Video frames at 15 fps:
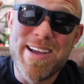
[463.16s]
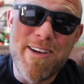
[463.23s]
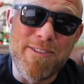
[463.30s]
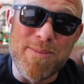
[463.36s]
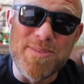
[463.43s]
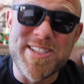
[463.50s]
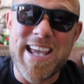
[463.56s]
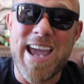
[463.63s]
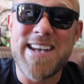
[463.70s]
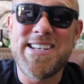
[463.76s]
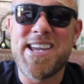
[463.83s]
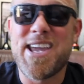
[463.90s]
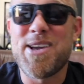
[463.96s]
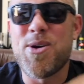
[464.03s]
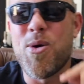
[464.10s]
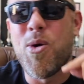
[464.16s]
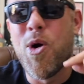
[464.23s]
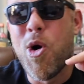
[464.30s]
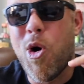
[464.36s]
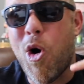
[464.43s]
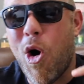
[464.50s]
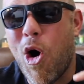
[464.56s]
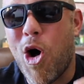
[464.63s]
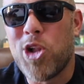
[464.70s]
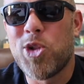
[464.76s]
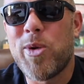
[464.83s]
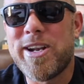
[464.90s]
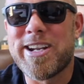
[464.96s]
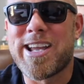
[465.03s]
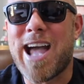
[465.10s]
from San Diego all the
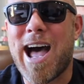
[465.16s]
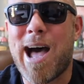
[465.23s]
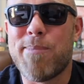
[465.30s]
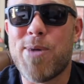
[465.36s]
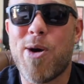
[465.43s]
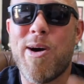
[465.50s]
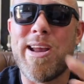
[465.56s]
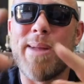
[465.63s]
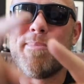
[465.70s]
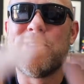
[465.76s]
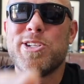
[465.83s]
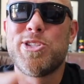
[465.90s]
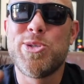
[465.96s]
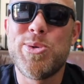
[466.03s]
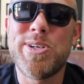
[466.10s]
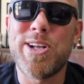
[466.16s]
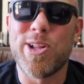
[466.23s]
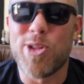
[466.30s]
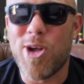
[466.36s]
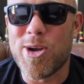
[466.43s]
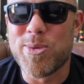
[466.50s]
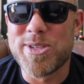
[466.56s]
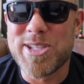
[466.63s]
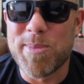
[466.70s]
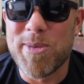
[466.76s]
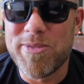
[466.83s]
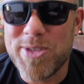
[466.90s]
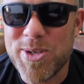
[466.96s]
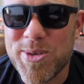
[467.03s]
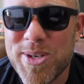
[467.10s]
way to Cabo, and I'm gonna do it along with some
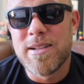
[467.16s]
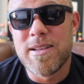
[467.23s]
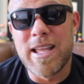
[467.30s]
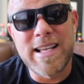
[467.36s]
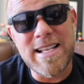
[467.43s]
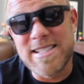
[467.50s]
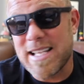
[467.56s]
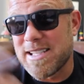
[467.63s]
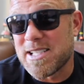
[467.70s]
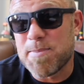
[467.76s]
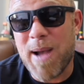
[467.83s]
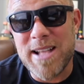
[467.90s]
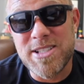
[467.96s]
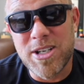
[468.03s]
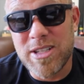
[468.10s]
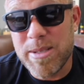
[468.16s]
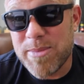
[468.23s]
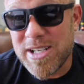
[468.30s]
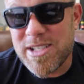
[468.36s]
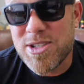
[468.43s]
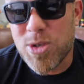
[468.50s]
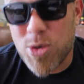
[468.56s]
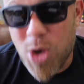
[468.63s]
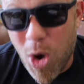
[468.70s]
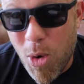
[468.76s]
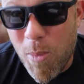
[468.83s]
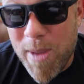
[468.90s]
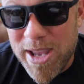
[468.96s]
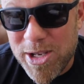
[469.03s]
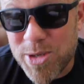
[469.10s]
of you. Like I said, the spots are limited, so go
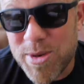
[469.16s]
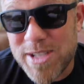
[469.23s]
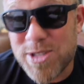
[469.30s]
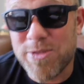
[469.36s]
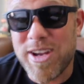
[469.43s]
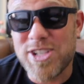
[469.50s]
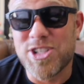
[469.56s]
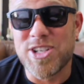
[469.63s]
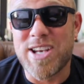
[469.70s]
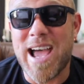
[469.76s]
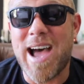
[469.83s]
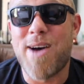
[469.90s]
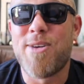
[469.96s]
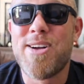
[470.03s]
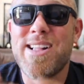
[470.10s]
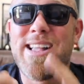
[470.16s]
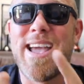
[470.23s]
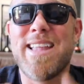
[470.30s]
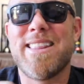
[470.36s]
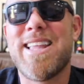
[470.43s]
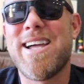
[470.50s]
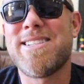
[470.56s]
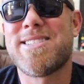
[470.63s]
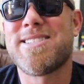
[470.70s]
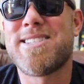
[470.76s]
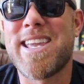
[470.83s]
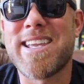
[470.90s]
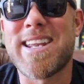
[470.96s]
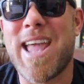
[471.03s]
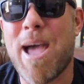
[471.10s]
make your reservation now, and let's
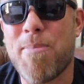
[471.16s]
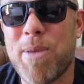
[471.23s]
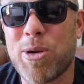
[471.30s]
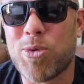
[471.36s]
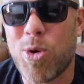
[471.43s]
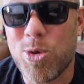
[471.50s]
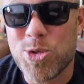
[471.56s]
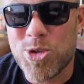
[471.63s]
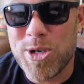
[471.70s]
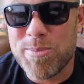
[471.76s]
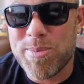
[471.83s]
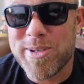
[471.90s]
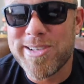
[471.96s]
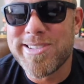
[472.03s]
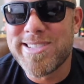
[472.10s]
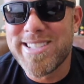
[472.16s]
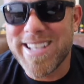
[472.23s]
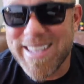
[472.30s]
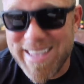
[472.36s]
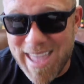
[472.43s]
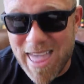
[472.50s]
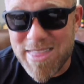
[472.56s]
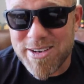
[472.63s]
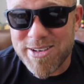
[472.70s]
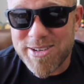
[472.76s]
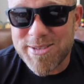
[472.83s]
take an epic road trip together.